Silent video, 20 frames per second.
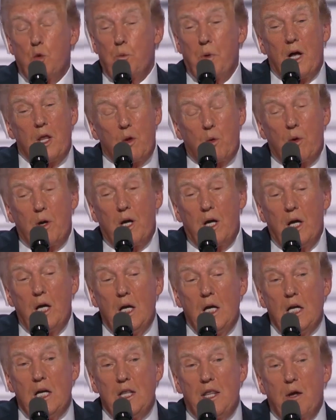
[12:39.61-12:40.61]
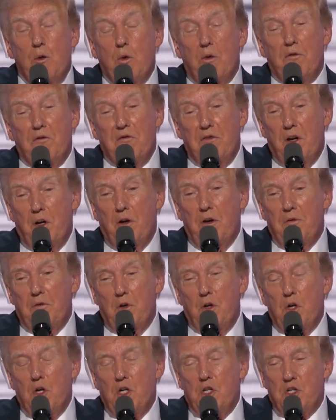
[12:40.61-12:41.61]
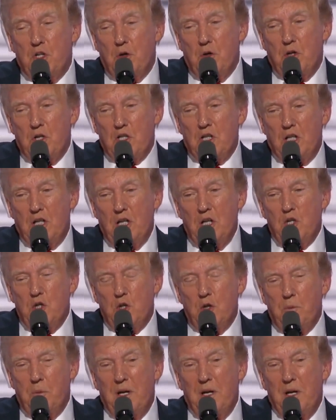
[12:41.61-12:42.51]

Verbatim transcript: By the way, they were very, very seriously injured,